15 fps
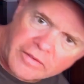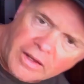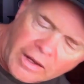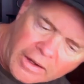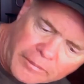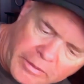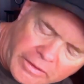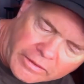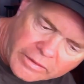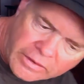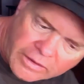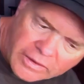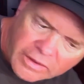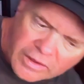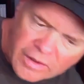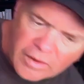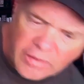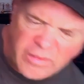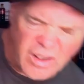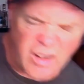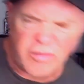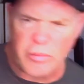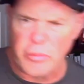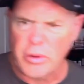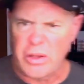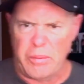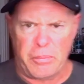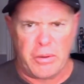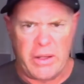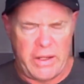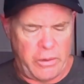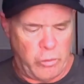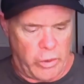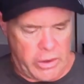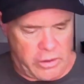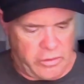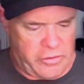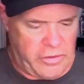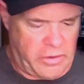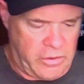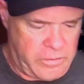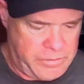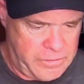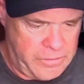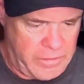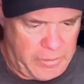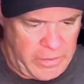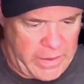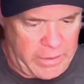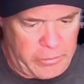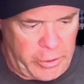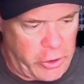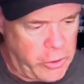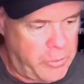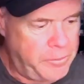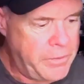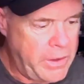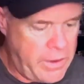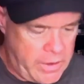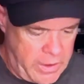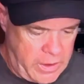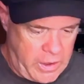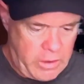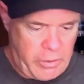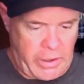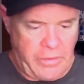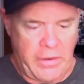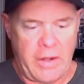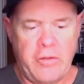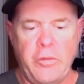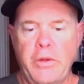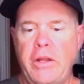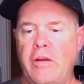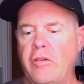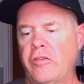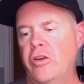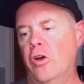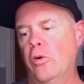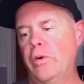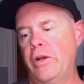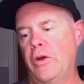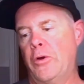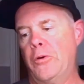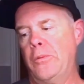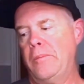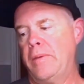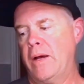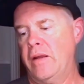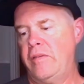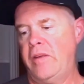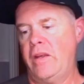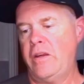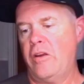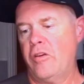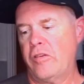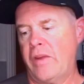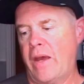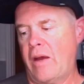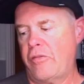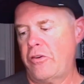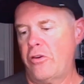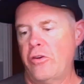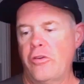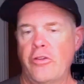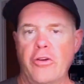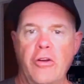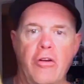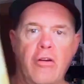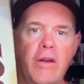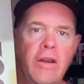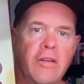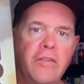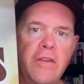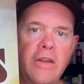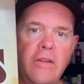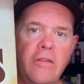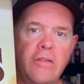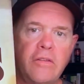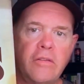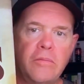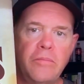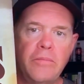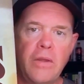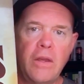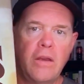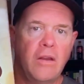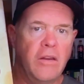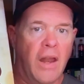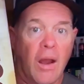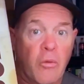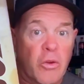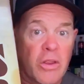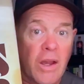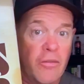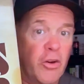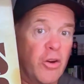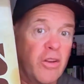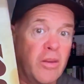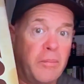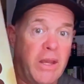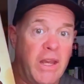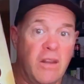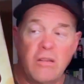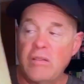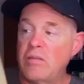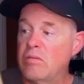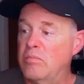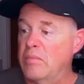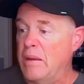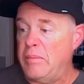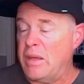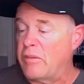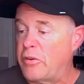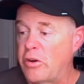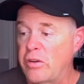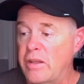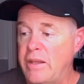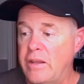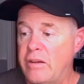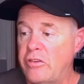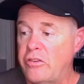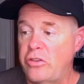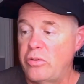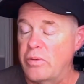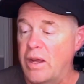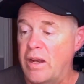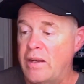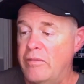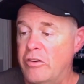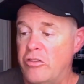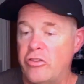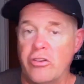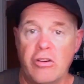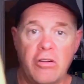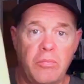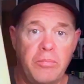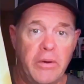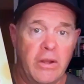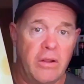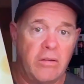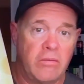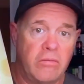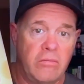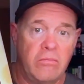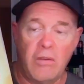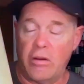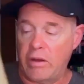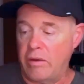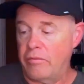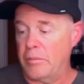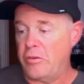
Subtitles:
time, and none of them really played well, so let them go. Anyway, the next one here is Going Home by 10 Years After Their Greatest Hits. Not really, I've heard of the band. Maybe I've heard a hit or two, not even sure, but I'll give them